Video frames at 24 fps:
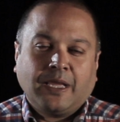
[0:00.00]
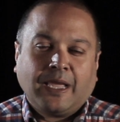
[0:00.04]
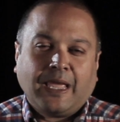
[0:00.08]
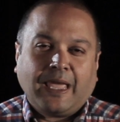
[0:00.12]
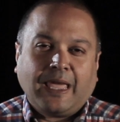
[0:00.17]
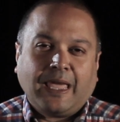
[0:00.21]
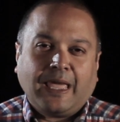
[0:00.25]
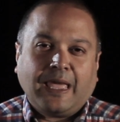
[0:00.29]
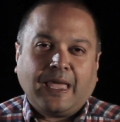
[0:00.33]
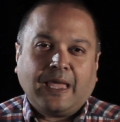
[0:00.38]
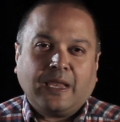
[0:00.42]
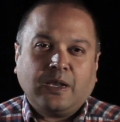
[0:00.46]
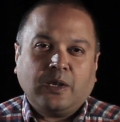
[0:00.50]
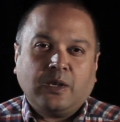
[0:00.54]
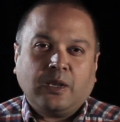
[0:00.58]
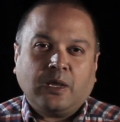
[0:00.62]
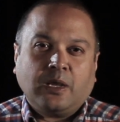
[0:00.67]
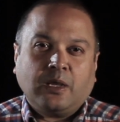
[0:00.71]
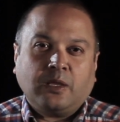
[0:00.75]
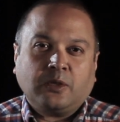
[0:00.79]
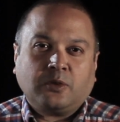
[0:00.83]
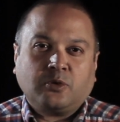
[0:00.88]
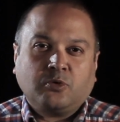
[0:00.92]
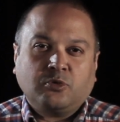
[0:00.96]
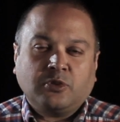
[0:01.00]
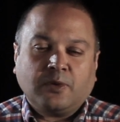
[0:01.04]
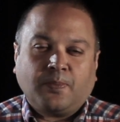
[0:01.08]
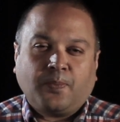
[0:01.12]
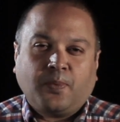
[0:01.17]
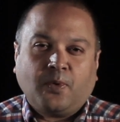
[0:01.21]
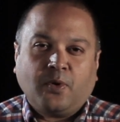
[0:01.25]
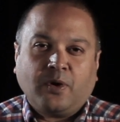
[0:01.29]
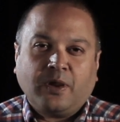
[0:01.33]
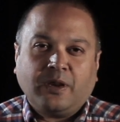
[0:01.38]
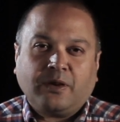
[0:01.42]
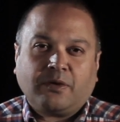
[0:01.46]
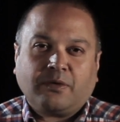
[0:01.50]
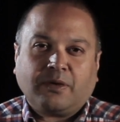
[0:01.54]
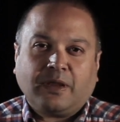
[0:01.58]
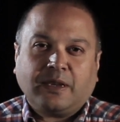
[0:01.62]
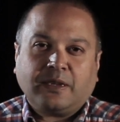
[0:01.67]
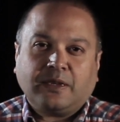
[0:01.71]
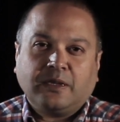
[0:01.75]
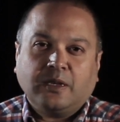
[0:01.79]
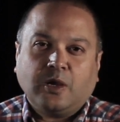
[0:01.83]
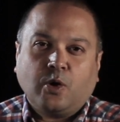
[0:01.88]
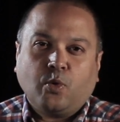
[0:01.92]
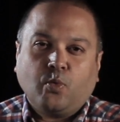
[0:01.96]
and to the point
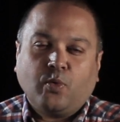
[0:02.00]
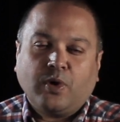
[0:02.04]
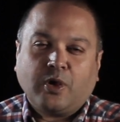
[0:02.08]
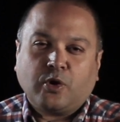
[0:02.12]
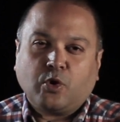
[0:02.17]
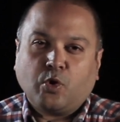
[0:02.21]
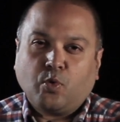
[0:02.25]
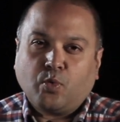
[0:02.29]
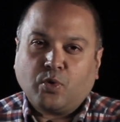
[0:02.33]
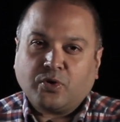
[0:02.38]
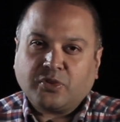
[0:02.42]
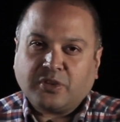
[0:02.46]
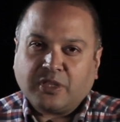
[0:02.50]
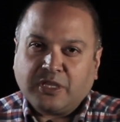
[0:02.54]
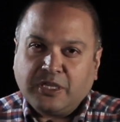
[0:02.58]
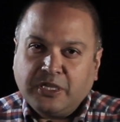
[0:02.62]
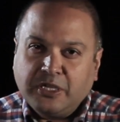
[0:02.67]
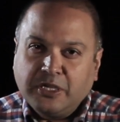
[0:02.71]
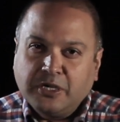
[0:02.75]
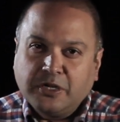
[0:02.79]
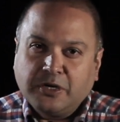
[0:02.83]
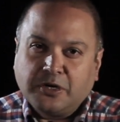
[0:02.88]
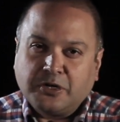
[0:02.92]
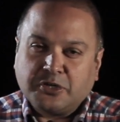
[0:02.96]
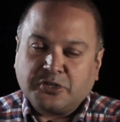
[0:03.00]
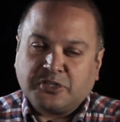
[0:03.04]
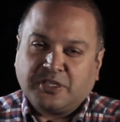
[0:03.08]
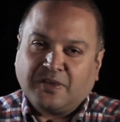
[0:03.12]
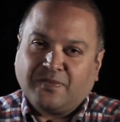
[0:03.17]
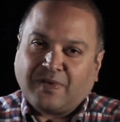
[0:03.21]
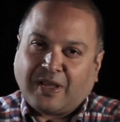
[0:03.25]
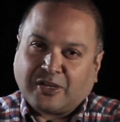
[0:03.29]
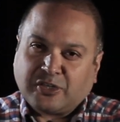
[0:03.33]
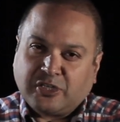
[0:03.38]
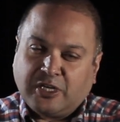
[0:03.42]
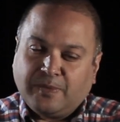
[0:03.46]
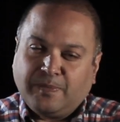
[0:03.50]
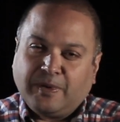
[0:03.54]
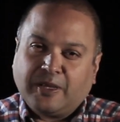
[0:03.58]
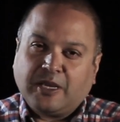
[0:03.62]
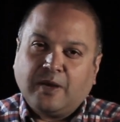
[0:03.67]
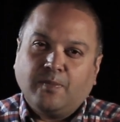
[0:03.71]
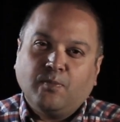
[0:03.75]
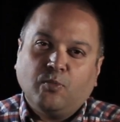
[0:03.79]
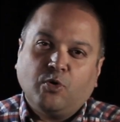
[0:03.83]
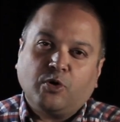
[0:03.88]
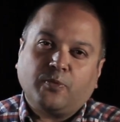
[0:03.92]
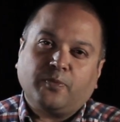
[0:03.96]
right now where over the years they've actually
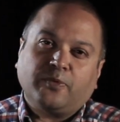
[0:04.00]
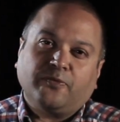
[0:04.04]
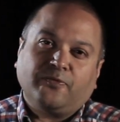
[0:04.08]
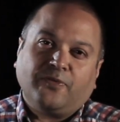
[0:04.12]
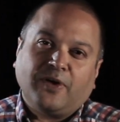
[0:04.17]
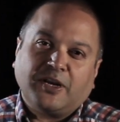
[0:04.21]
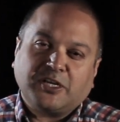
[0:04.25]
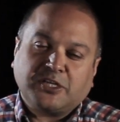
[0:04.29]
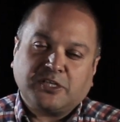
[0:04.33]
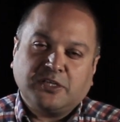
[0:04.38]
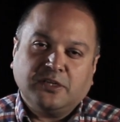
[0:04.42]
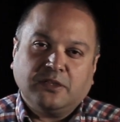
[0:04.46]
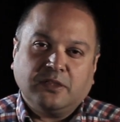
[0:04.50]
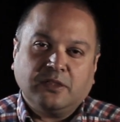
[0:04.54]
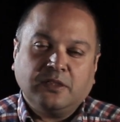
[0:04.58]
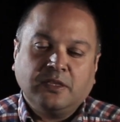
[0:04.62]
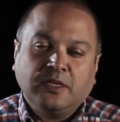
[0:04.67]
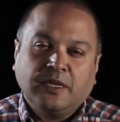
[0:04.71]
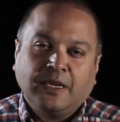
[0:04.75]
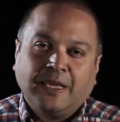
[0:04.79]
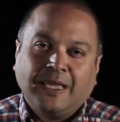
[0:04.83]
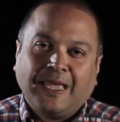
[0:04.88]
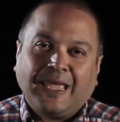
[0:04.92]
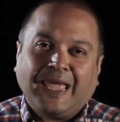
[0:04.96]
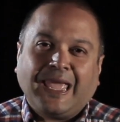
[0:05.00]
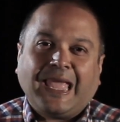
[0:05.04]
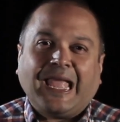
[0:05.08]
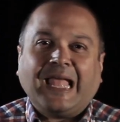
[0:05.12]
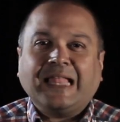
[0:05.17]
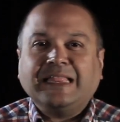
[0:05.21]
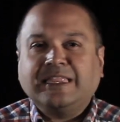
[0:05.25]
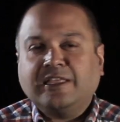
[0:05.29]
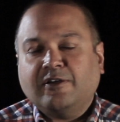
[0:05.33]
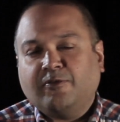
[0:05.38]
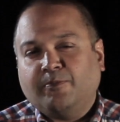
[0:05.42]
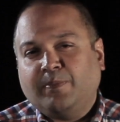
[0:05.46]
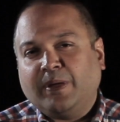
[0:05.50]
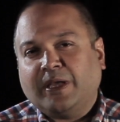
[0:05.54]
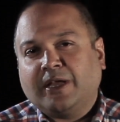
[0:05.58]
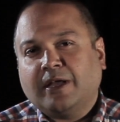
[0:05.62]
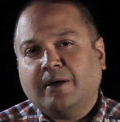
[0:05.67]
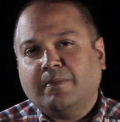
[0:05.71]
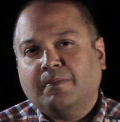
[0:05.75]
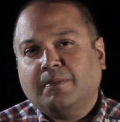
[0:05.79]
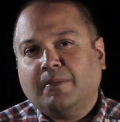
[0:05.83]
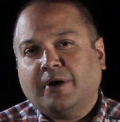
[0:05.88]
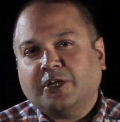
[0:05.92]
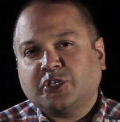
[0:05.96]
become more professional, and they've
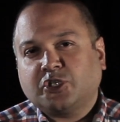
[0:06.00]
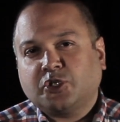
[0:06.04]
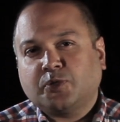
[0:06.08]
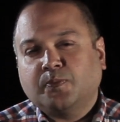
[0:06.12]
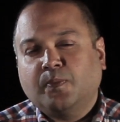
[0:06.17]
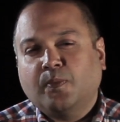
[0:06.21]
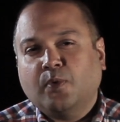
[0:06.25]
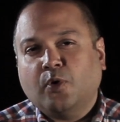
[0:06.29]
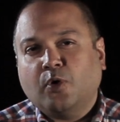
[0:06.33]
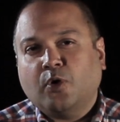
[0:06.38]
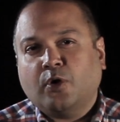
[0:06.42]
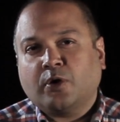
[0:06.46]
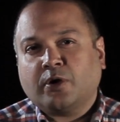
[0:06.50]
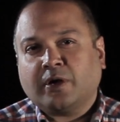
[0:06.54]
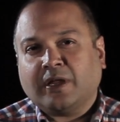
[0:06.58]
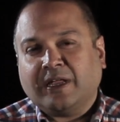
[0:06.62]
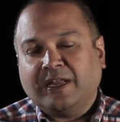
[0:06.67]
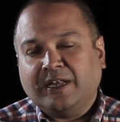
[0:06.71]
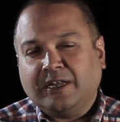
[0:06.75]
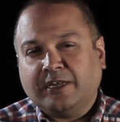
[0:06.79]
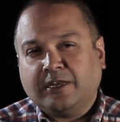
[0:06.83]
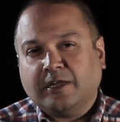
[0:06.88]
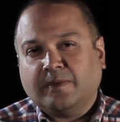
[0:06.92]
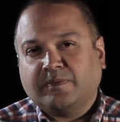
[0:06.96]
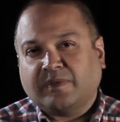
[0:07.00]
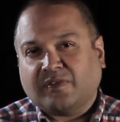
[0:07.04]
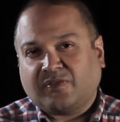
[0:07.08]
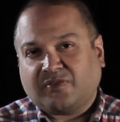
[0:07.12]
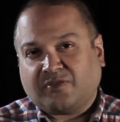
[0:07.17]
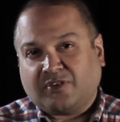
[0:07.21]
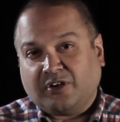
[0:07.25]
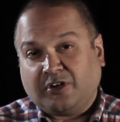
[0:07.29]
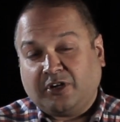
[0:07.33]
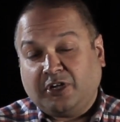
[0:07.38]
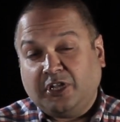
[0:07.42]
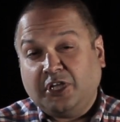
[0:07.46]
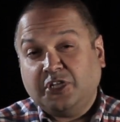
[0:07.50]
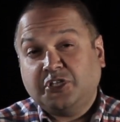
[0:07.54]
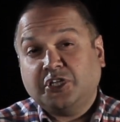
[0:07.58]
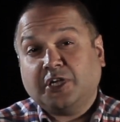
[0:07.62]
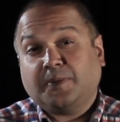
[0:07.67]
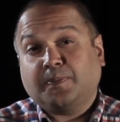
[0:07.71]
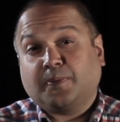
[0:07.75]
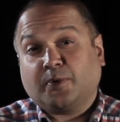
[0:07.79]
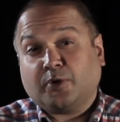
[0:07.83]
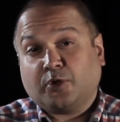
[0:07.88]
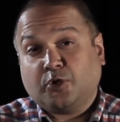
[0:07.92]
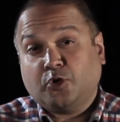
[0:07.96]
become much more in terms of
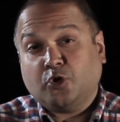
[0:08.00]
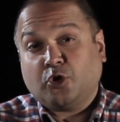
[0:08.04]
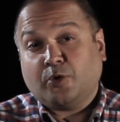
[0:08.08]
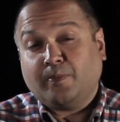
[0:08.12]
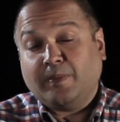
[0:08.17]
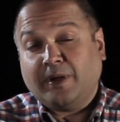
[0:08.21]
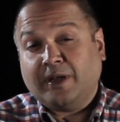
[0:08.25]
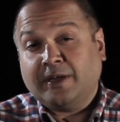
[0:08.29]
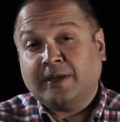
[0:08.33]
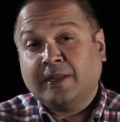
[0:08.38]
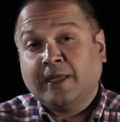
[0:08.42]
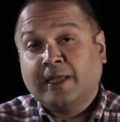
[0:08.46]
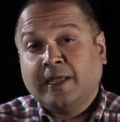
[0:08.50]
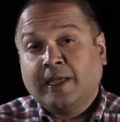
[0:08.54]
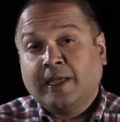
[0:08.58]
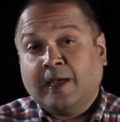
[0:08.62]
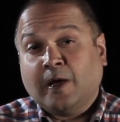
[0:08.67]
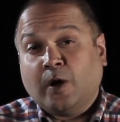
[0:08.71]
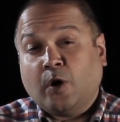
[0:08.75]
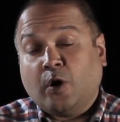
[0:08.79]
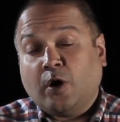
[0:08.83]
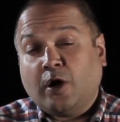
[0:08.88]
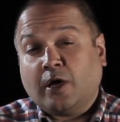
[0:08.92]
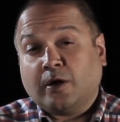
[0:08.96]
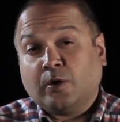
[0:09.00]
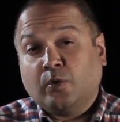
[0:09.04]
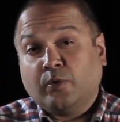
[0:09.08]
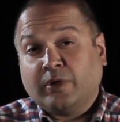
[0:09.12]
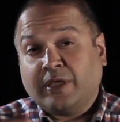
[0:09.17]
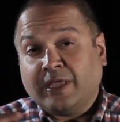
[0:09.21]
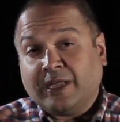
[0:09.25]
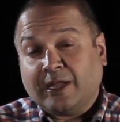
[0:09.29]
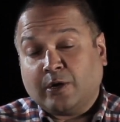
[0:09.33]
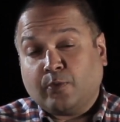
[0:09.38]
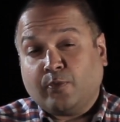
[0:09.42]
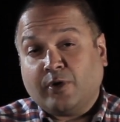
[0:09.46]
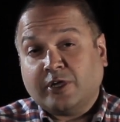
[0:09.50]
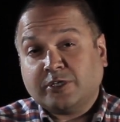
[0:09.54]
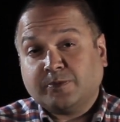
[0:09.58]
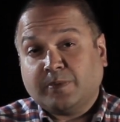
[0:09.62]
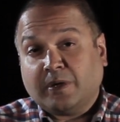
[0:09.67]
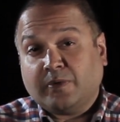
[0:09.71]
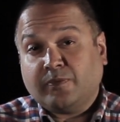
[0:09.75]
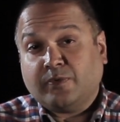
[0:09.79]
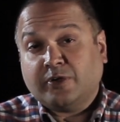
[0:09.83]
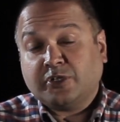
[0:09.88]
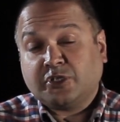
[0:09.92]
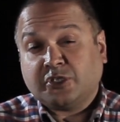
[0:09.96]
strategic procurement, or looking at ways
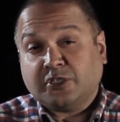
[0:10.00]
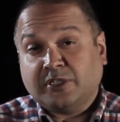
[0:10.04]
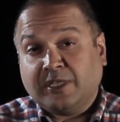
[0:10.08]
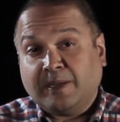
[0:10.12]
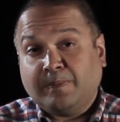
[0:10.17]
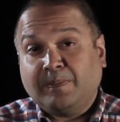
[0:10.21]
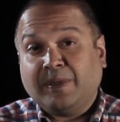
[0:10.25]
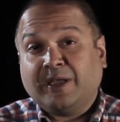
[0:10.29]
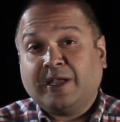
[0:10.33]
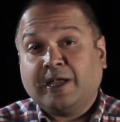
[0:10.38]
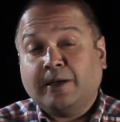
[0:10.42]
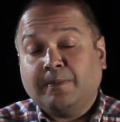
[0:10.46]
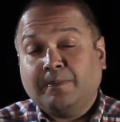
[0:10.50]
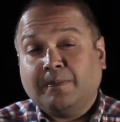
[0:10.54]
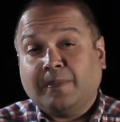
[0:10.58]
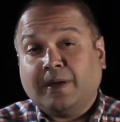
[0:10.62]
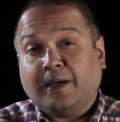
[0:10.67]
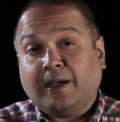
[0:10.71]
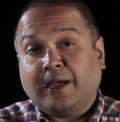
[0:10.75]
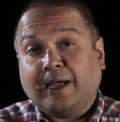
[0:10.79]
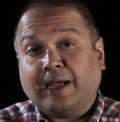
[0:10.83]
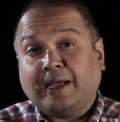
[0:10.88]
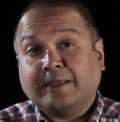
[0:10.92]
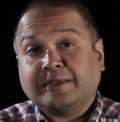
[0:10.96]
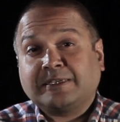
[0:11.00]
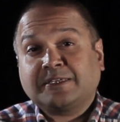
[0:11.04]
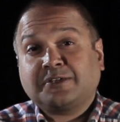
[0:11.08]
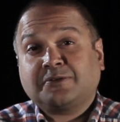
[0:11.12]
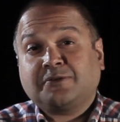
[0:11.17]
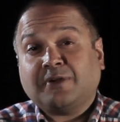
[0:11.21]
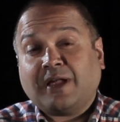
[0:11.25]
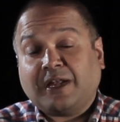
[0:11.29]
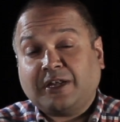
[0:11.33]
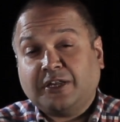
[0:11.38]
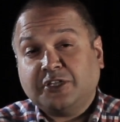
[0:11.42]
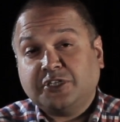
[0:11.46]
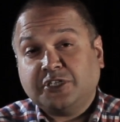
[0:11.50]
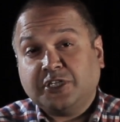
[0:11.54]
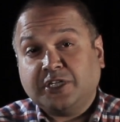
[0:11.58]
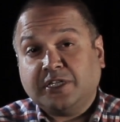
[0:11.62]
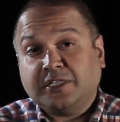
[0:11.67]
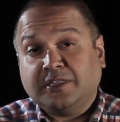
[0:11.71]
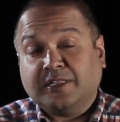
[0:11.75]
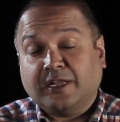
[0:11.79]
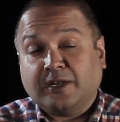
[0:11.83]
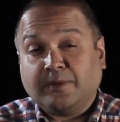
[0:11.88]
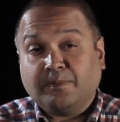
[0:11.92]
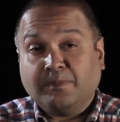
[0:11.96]
by which they become a
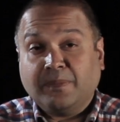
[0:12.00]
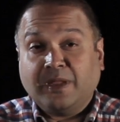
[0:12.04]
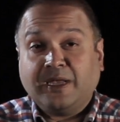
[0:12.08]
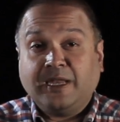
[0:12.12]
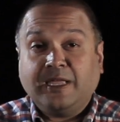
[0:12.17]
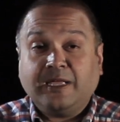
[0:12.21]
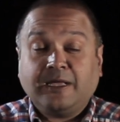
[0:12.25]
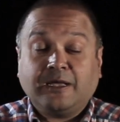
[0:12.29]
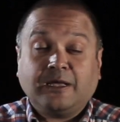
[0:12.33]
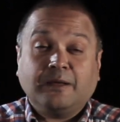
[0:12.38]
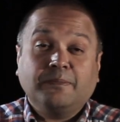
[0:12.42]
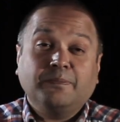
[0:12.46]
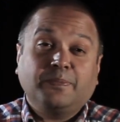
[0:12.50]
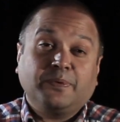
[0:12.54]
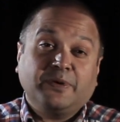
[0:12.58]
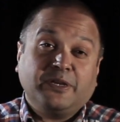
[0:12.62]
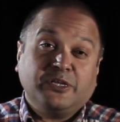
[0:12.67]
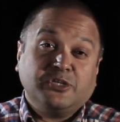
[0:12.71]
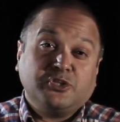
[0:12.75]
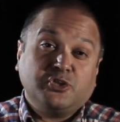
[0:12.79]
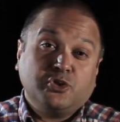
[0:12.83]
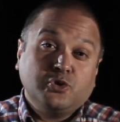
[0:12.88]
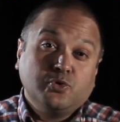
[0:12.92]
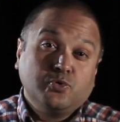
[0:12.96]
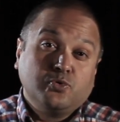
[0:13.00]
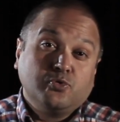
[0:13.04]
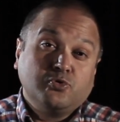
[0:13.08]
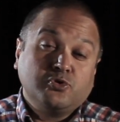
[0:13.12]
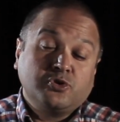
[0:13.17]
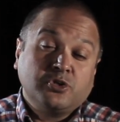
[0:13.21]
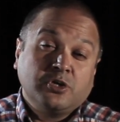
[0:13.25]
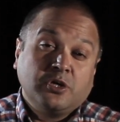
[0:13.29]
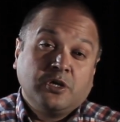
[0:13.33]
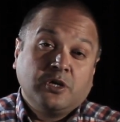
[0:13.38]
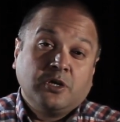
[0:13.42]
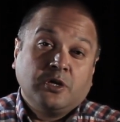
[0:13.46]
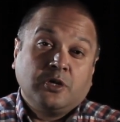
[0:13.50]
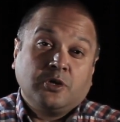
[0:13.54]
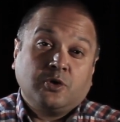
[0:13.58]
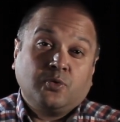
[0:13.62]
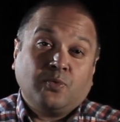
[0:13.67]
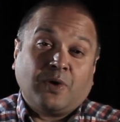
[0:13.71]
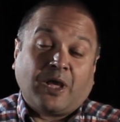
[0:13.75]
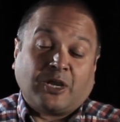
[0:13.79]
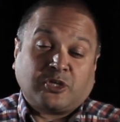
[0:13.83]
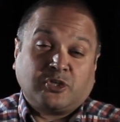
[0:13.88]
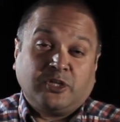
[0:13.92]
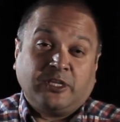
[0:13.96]
strategy that many companies use
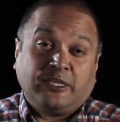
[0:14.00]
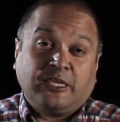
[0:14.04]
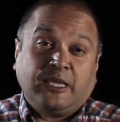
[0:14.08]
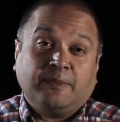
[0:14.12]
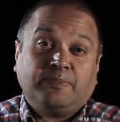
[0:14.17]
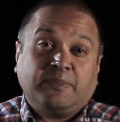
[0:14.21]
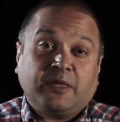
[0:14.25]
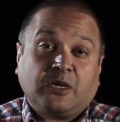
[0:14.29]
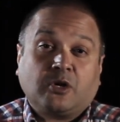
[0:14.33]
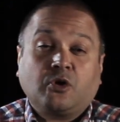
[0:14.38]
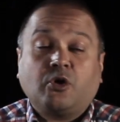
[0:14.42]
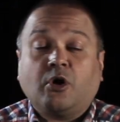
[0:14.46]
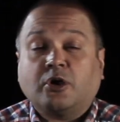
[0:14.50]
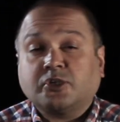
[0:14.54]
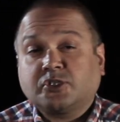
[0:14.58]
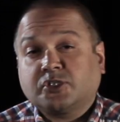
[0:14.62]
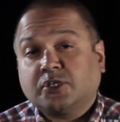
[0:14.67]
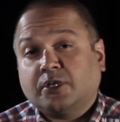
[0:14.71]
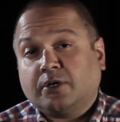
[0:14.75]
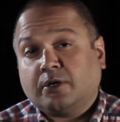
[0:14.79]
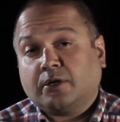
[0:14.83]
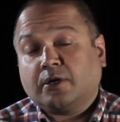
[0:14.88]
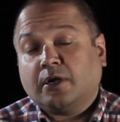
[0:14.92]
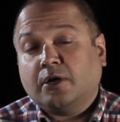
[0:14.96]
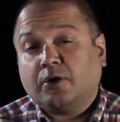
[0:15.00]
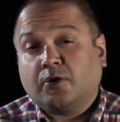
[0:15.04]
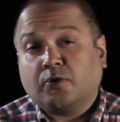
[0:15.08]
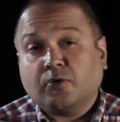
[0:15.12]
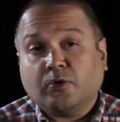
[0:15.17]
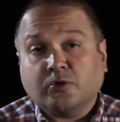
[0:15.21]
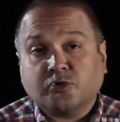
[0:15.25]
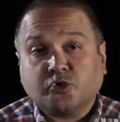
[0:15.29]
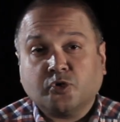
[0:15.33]
to actually keep their costs under control.